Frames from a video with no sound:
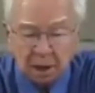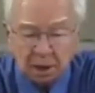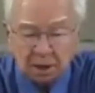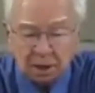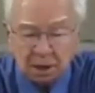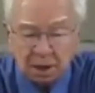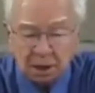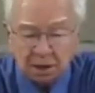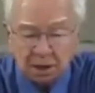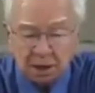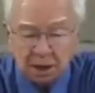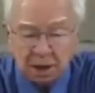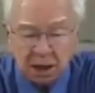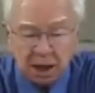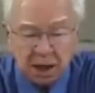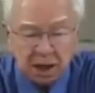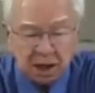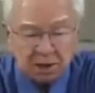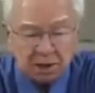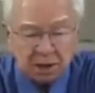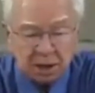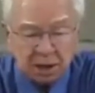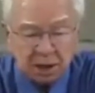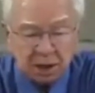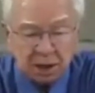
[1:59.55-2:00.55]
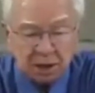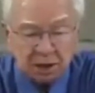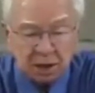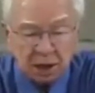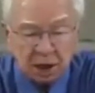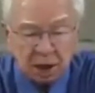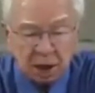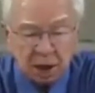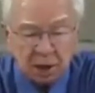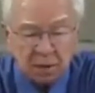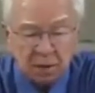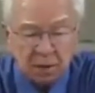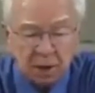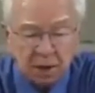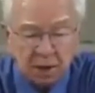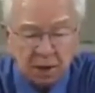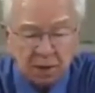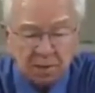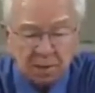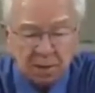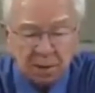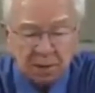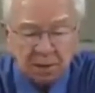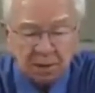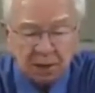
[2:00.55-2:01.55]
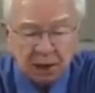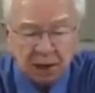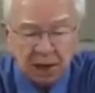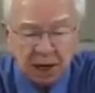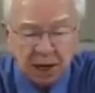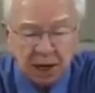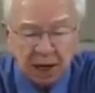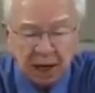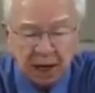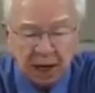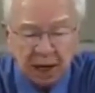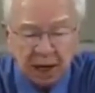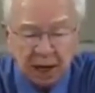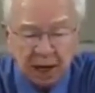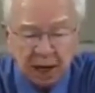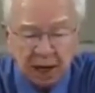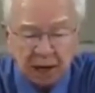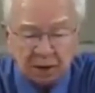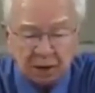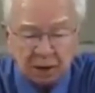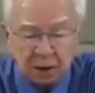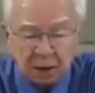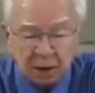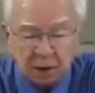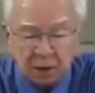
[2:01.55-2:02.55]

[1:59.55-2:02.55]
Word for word: Such inaction is an unreasonable delay as the